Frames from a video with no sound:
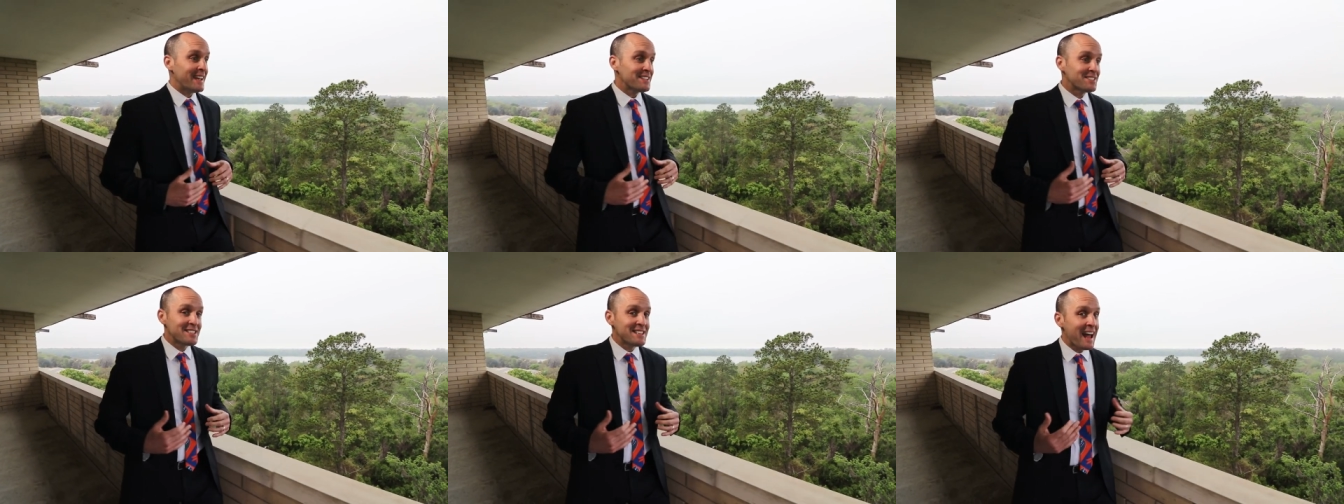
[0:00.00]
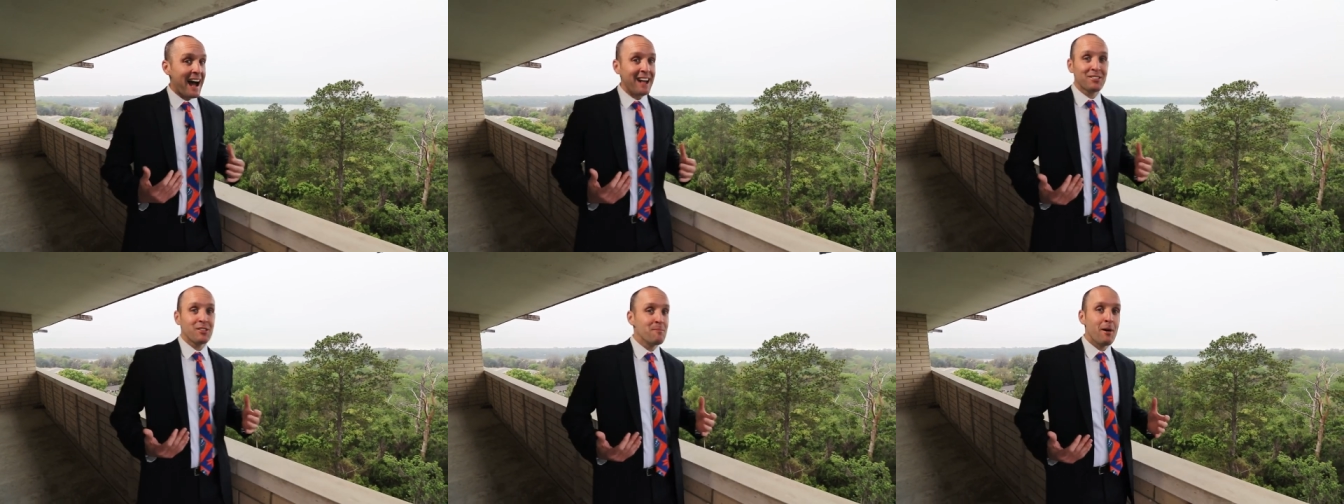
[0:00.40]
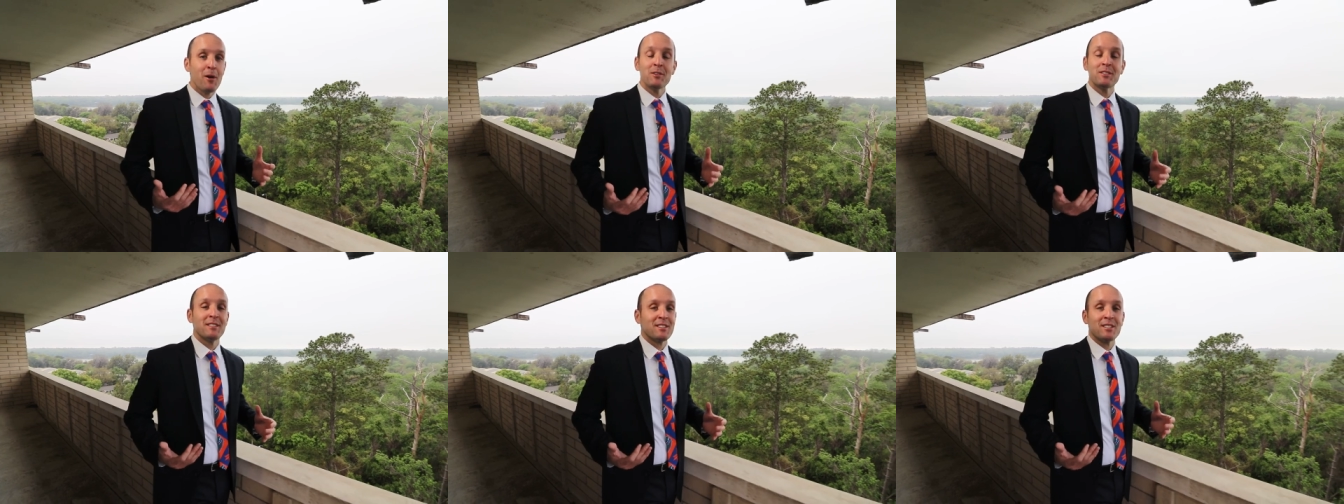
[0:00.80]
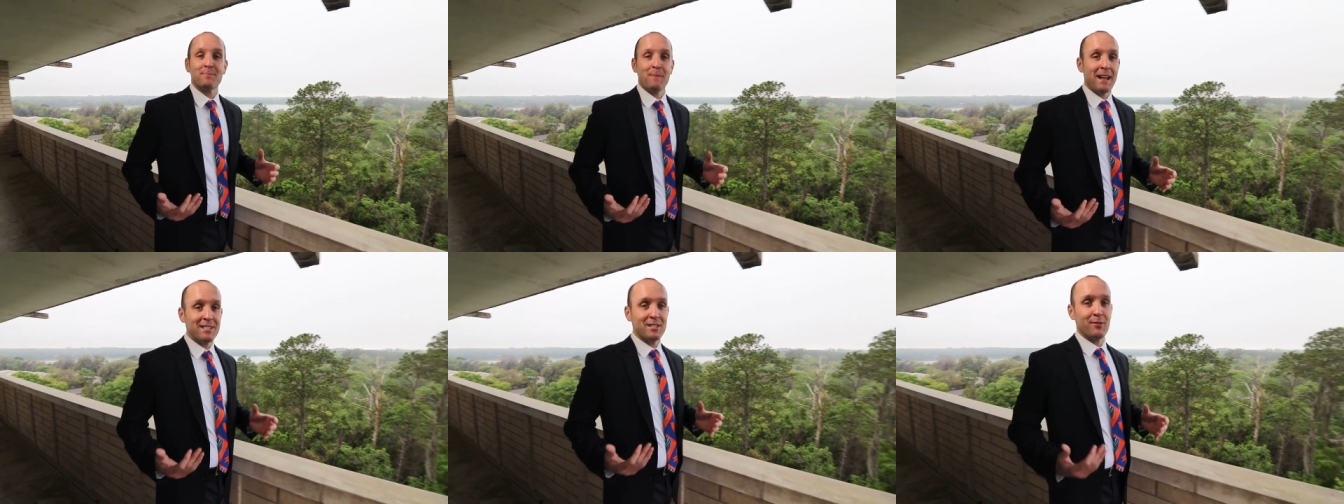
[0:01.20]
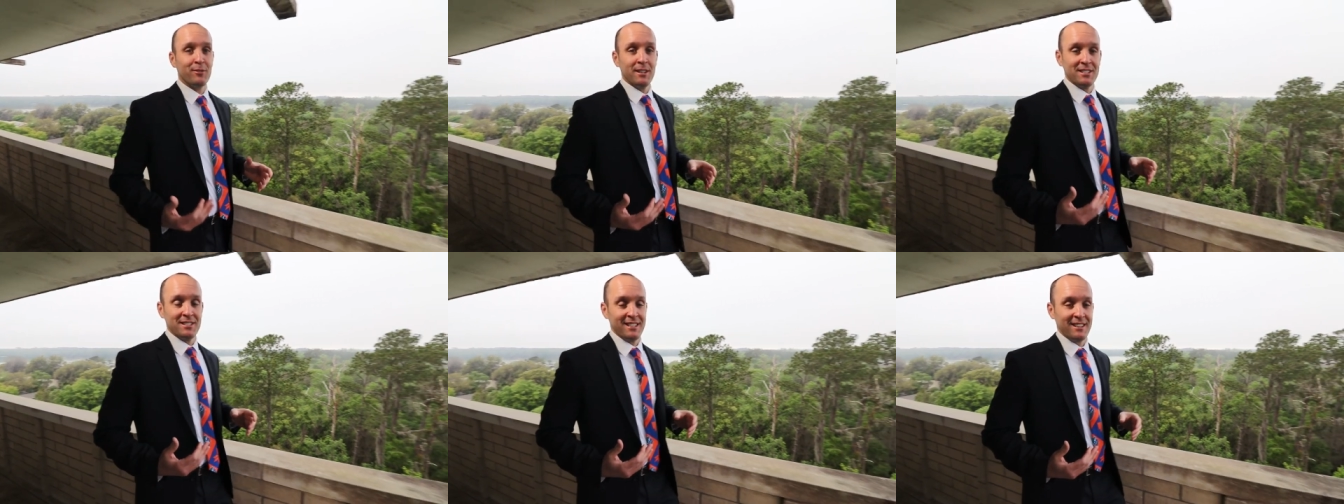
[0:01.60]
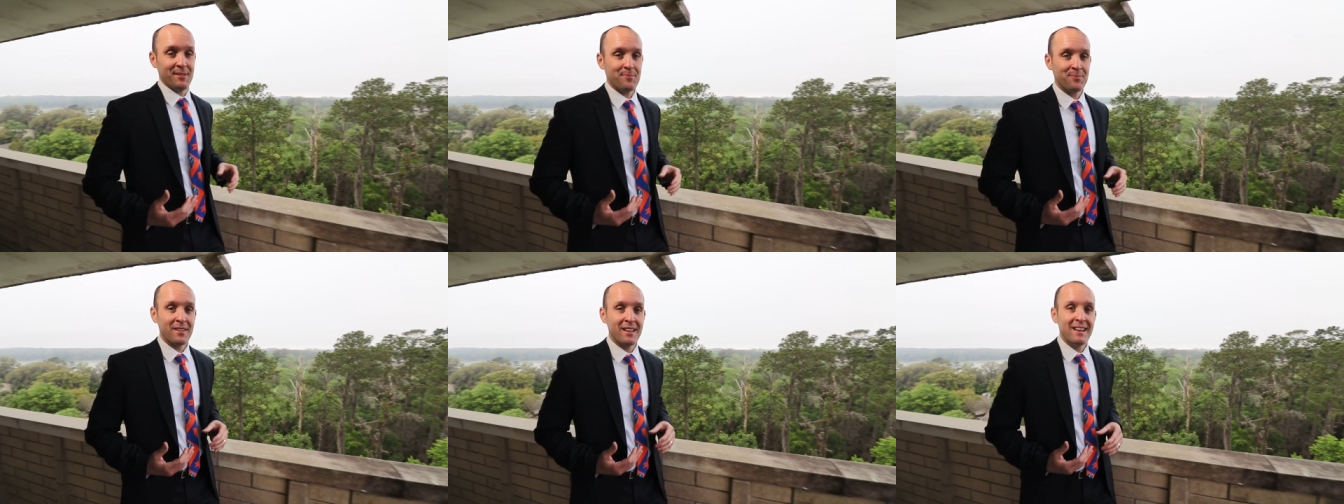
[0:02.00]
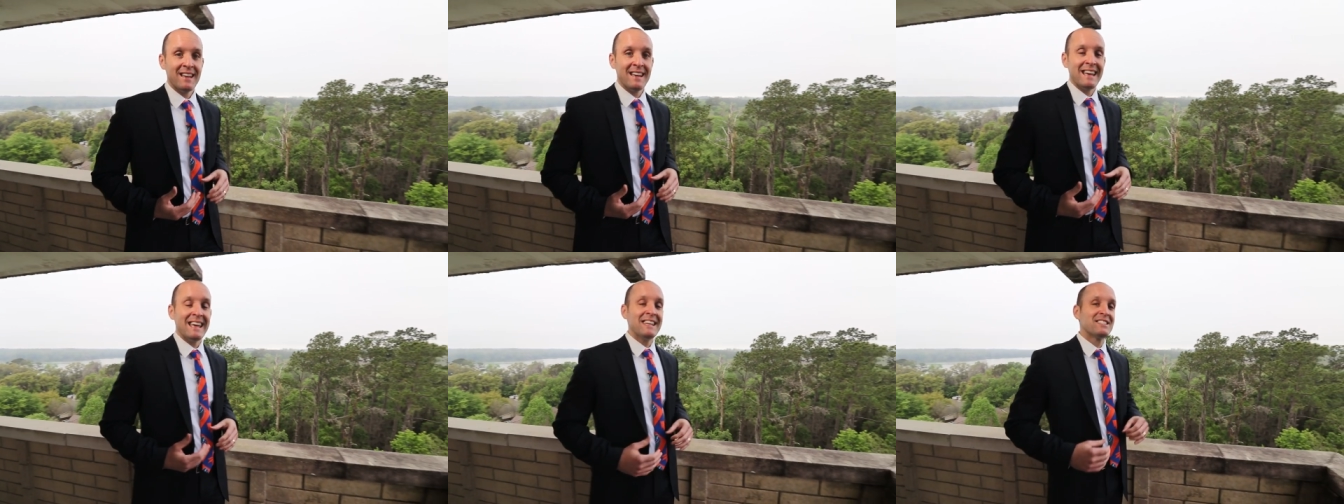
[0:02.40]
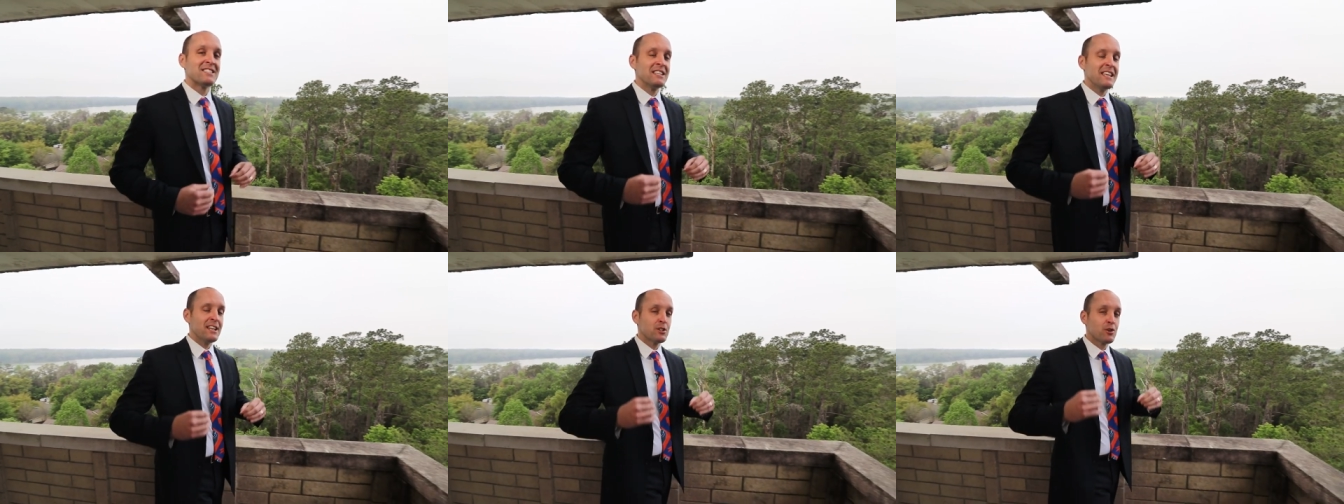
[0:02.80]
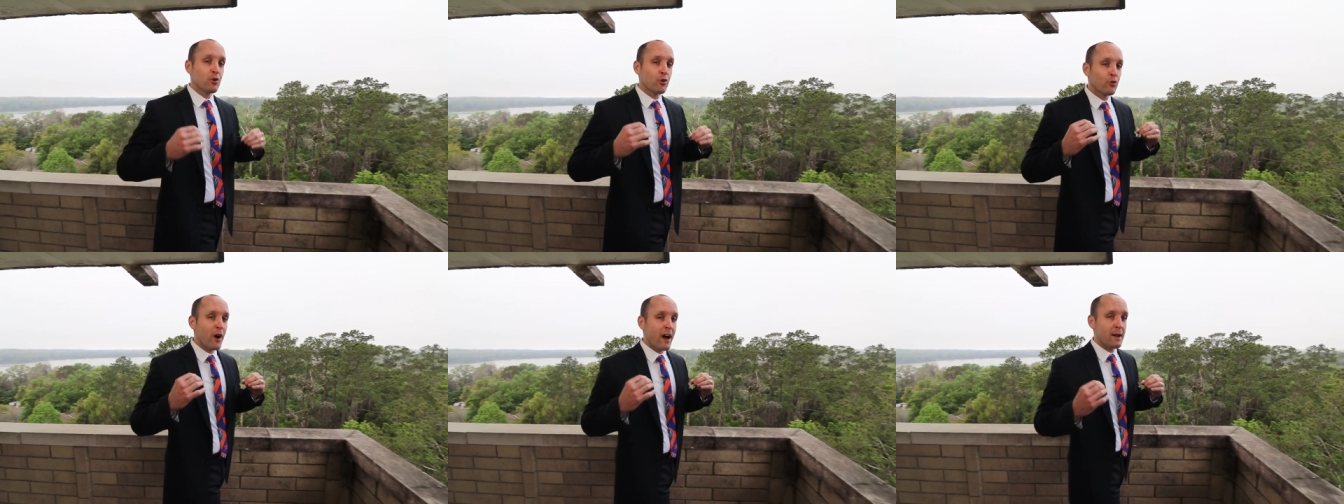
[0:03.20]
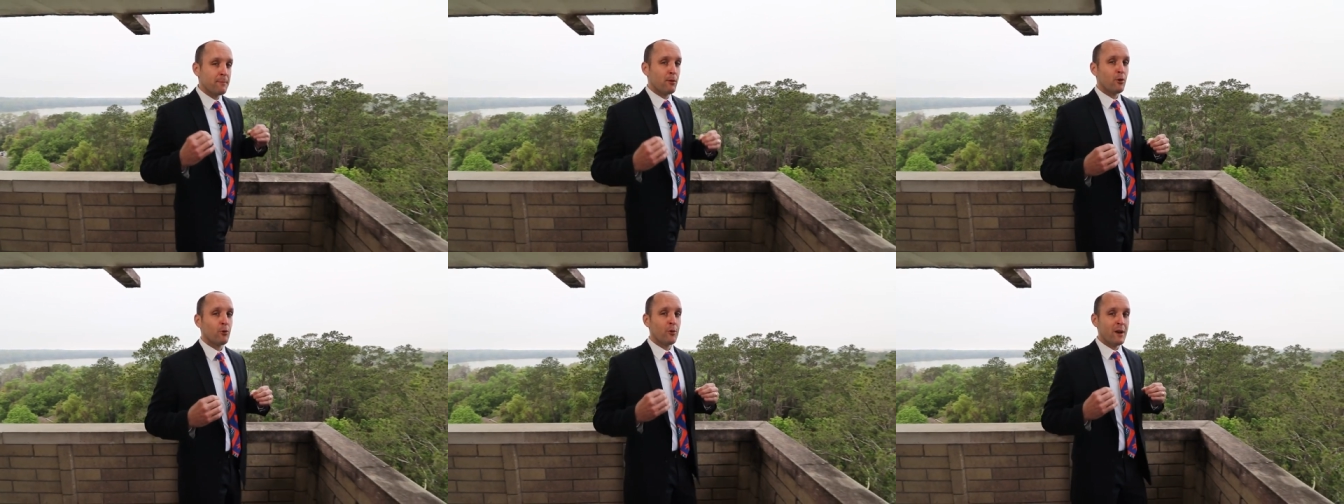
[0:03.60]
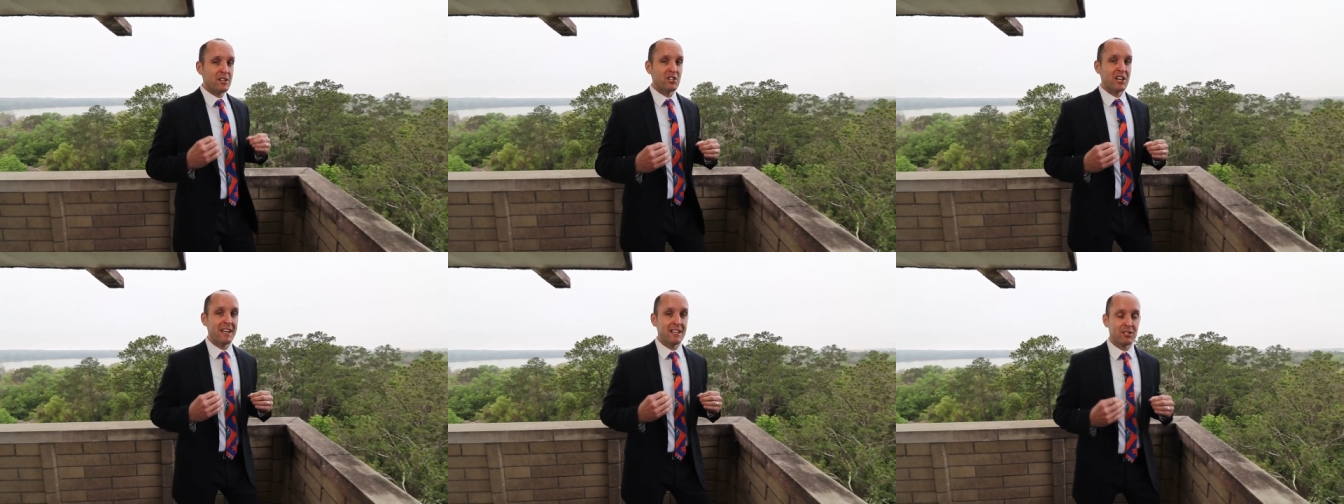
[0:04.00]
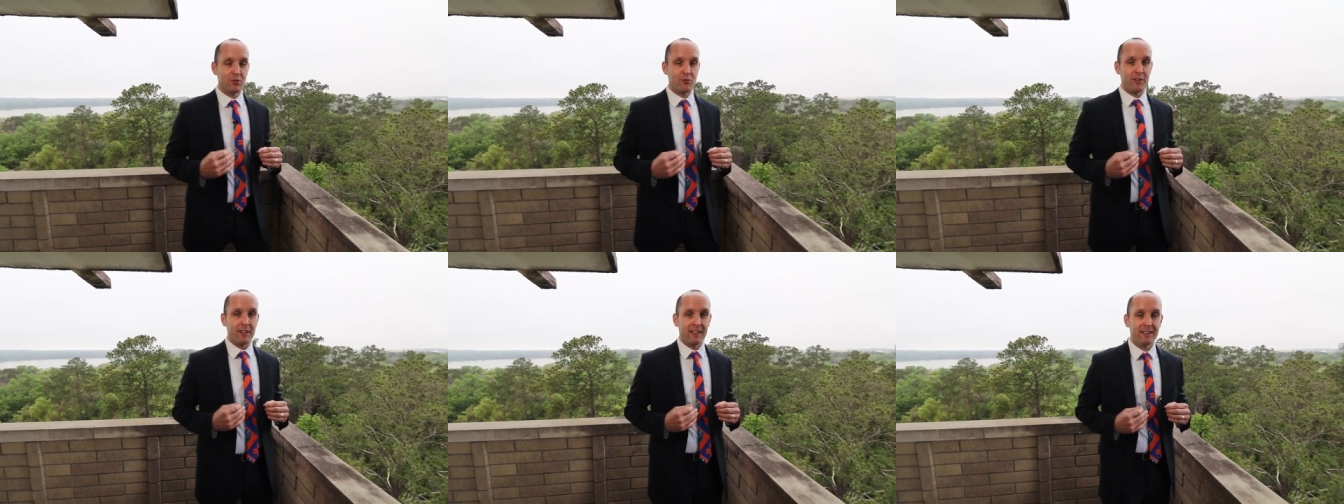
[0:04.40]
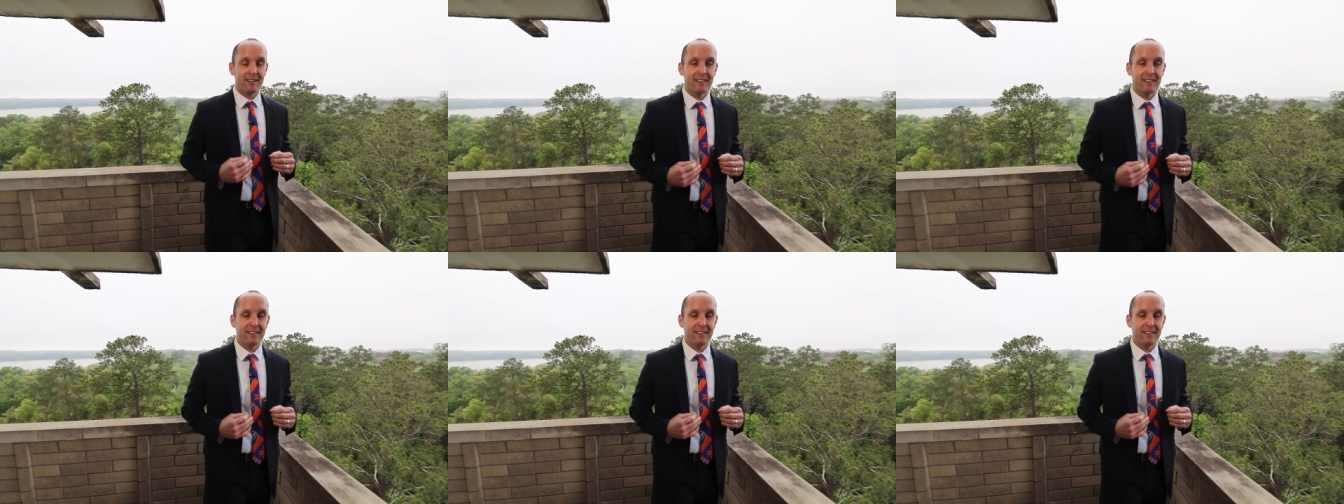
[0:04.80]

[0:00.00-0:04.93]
It's not the most expensive listing. It's the incredible rich history.